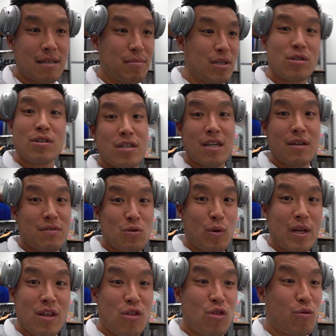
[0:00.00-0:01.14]
I'm like, you couldn't have just
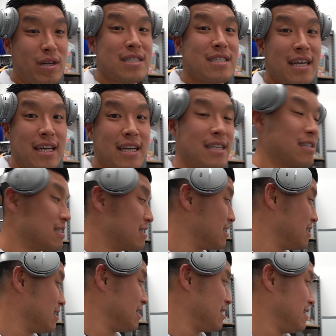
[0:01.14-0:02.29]
waited three seconds?
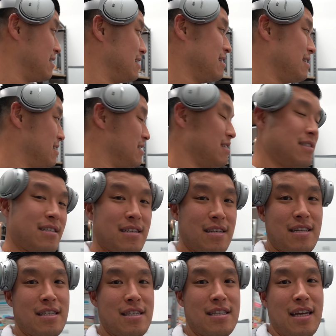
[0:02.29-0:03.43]

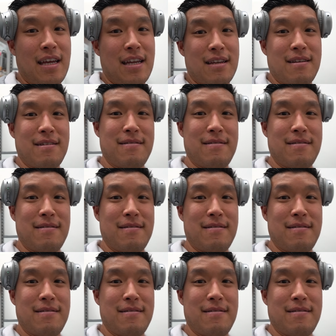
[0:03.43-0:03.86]
Insane.